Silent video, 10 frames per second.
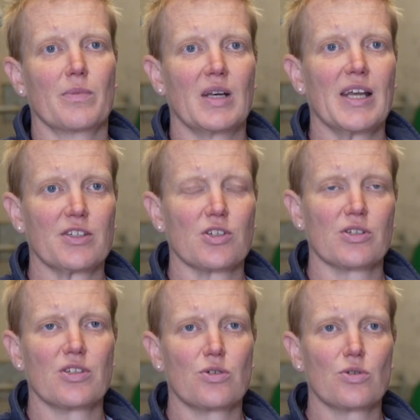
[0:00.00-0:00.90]

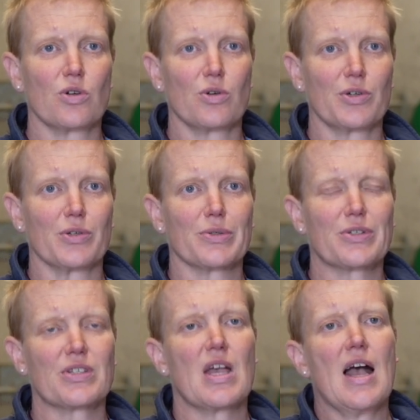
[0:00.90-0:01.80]
lectures, tutorials